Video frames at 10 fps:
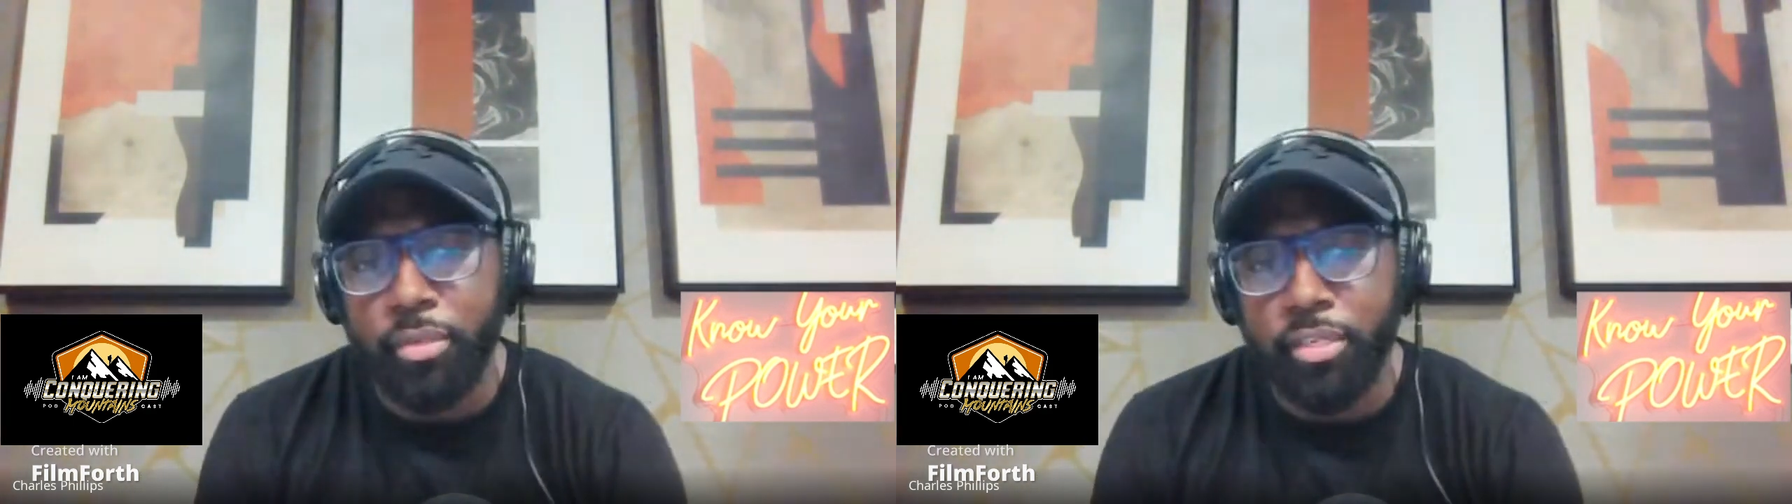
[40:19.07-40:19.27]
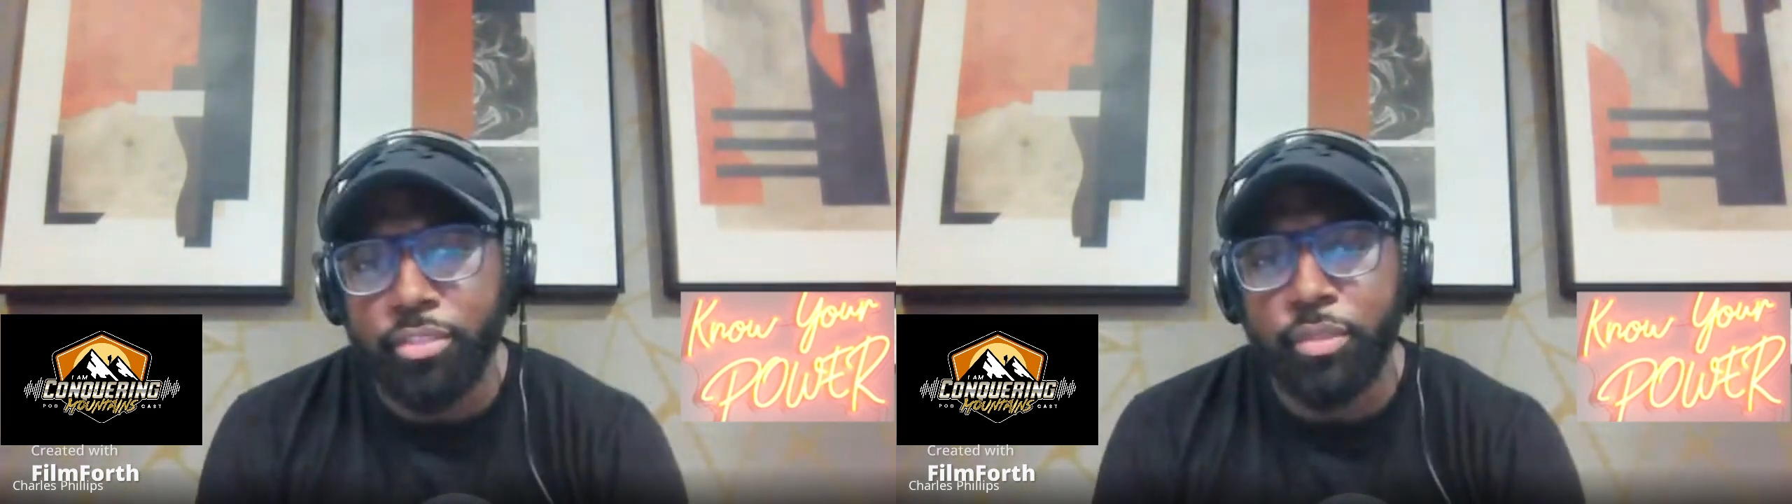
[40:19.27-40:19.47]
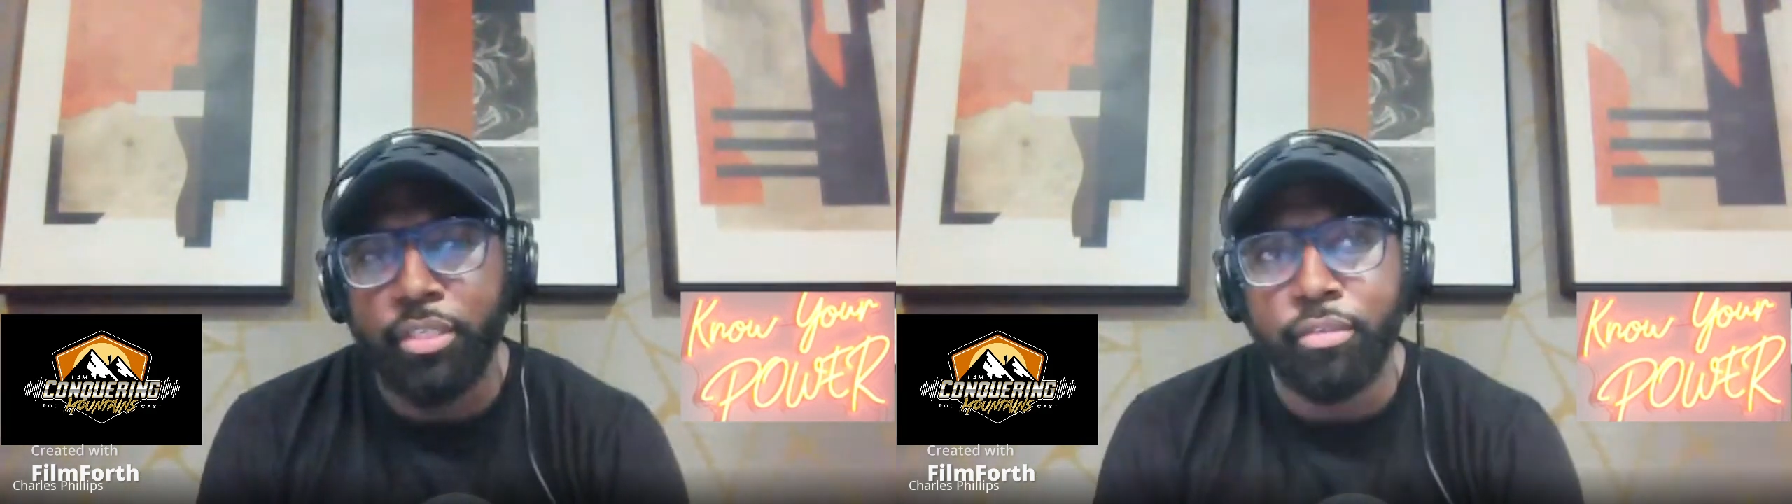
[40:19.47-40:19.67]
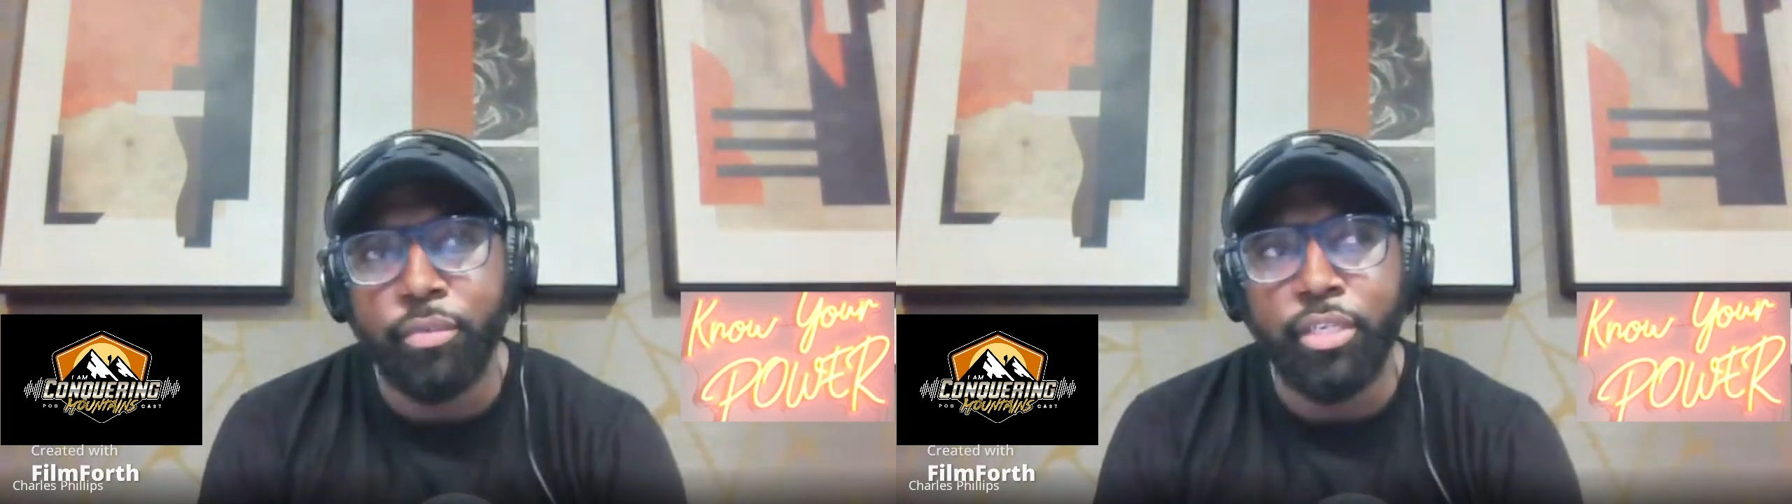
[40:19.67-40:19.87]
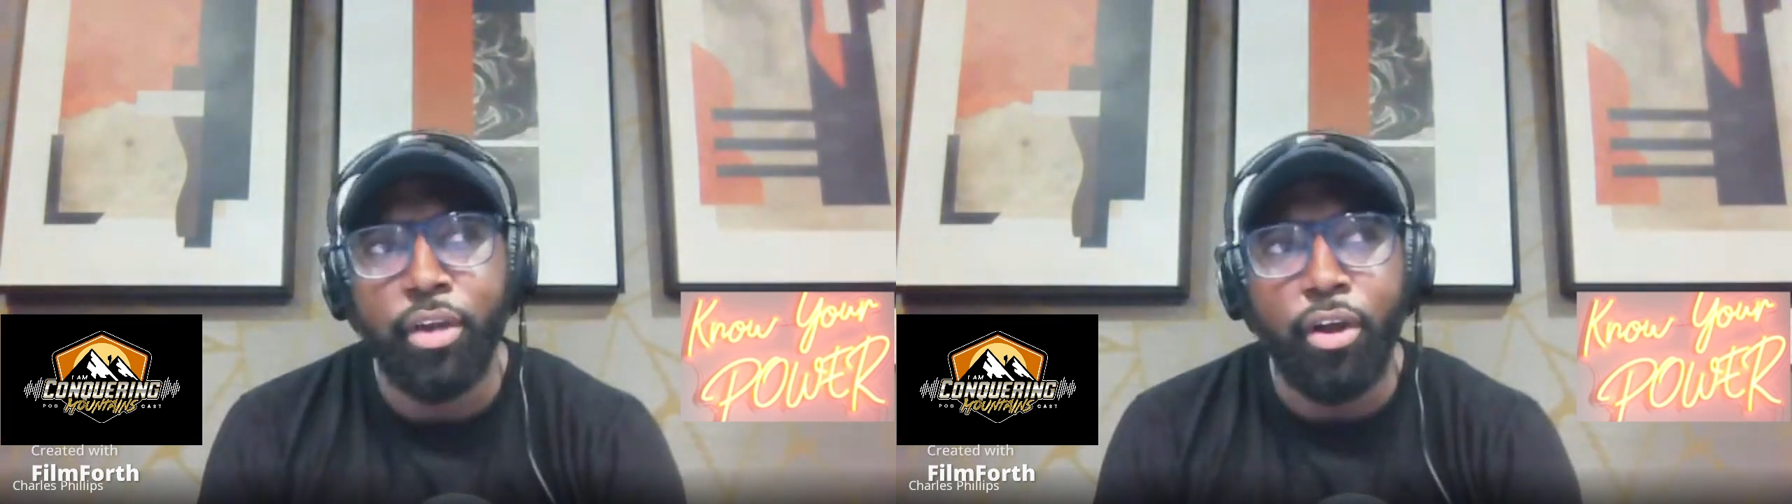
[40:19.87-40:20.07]
because
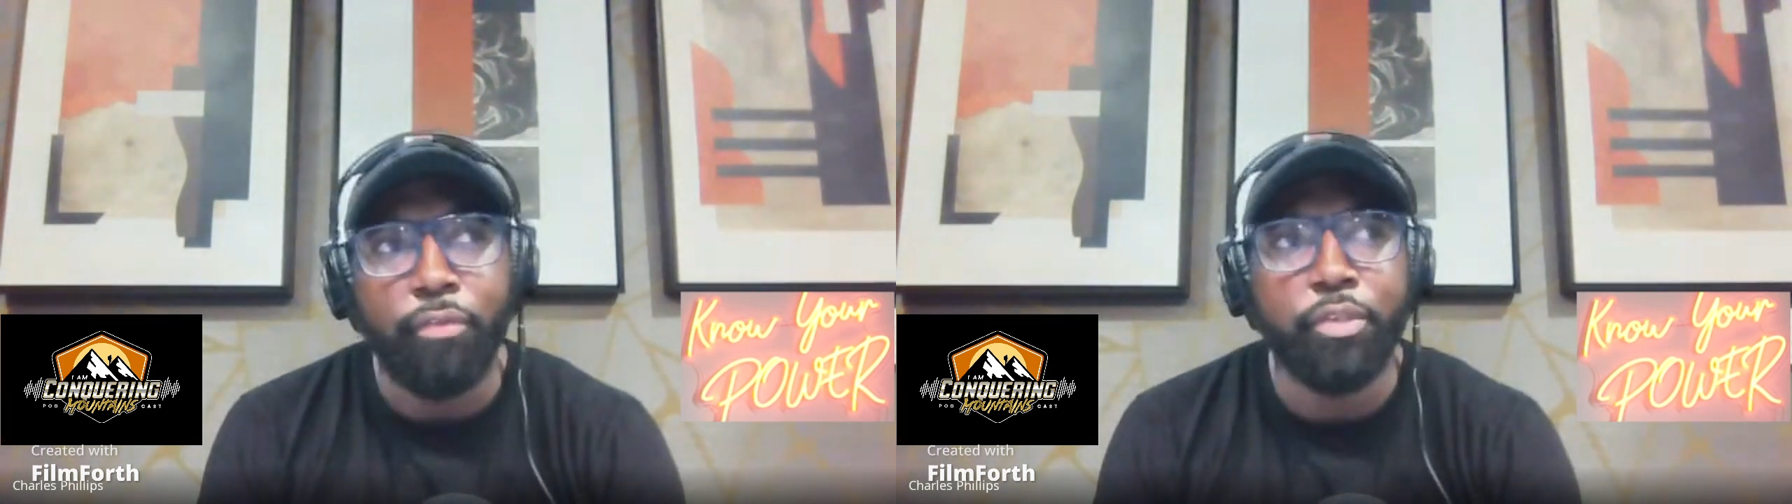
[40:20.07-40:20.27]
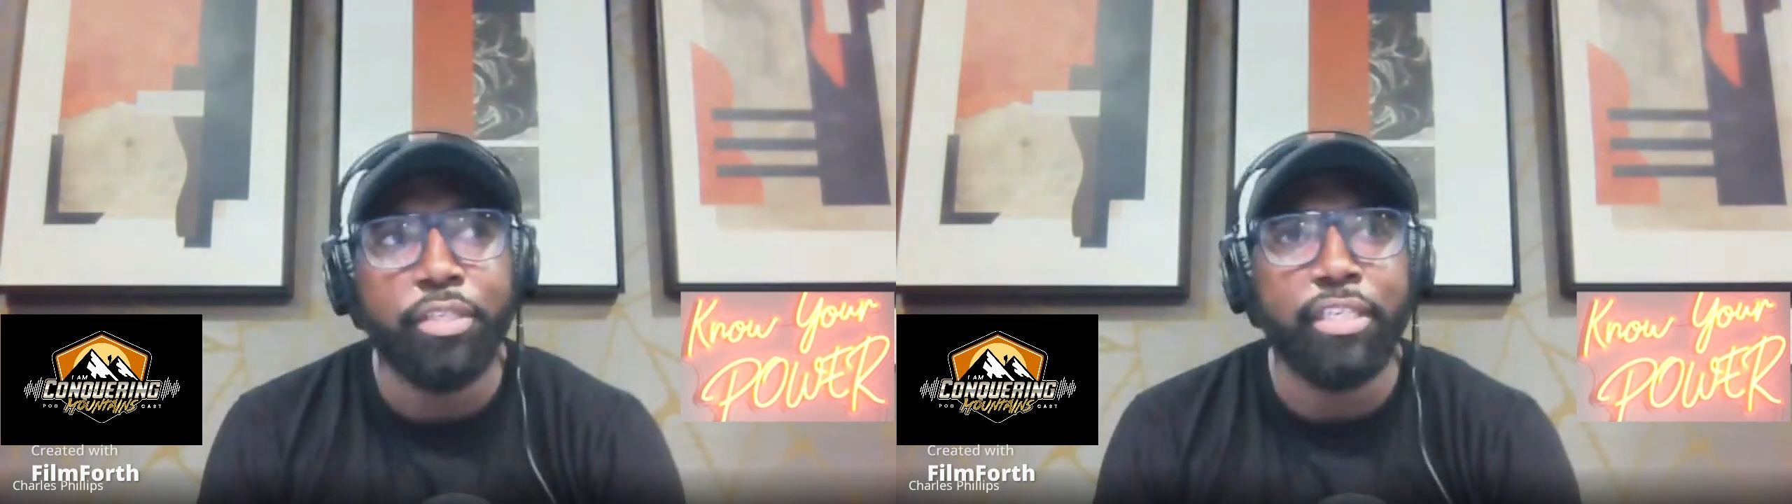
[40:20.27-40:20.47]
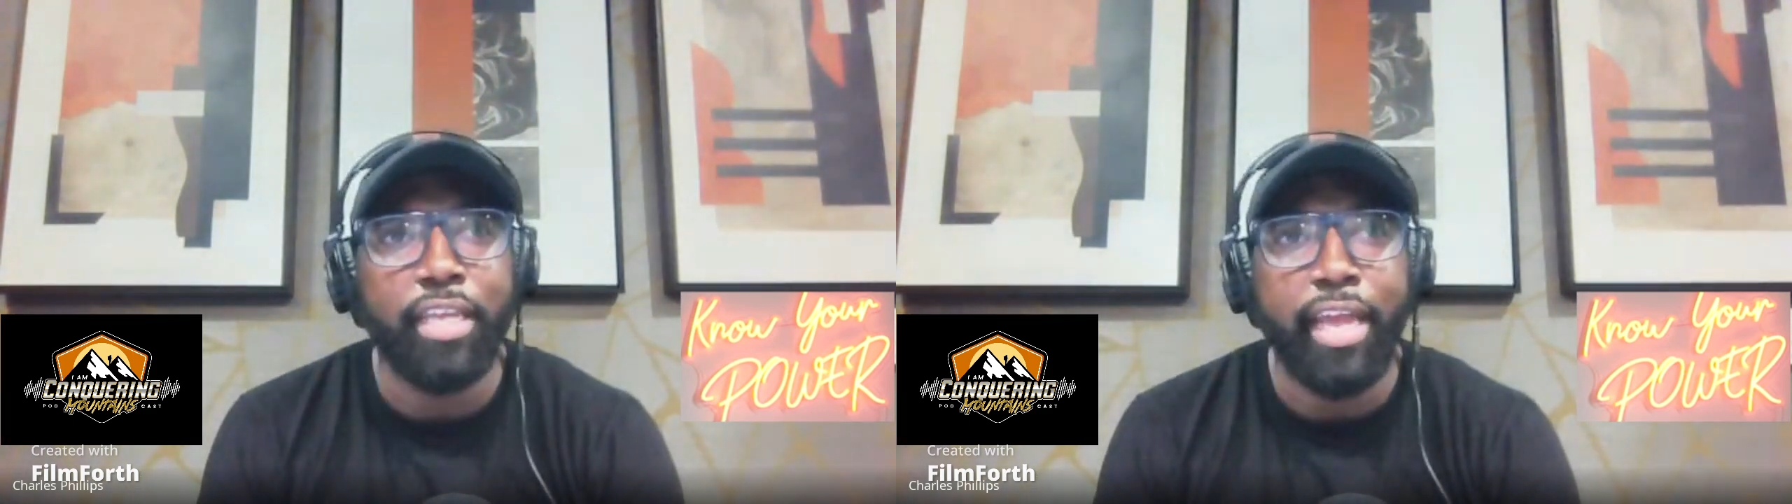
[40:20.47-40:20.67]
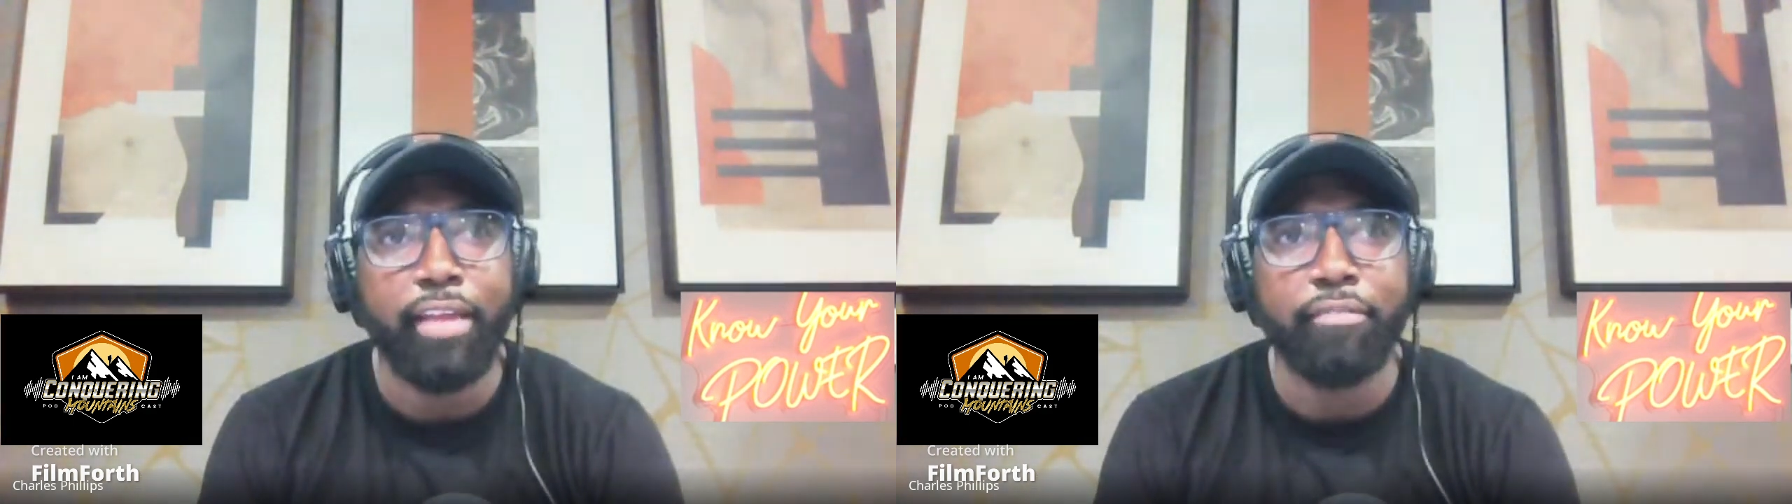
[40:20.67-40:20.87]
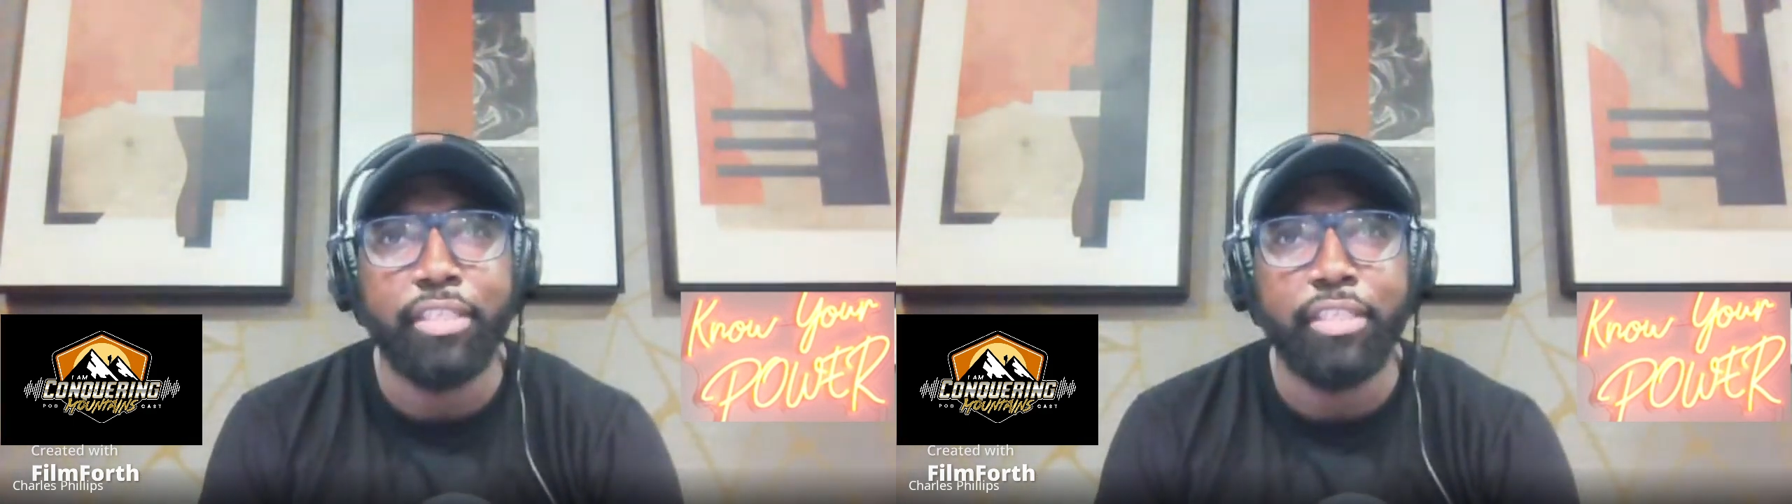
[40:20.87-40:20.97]
we often can have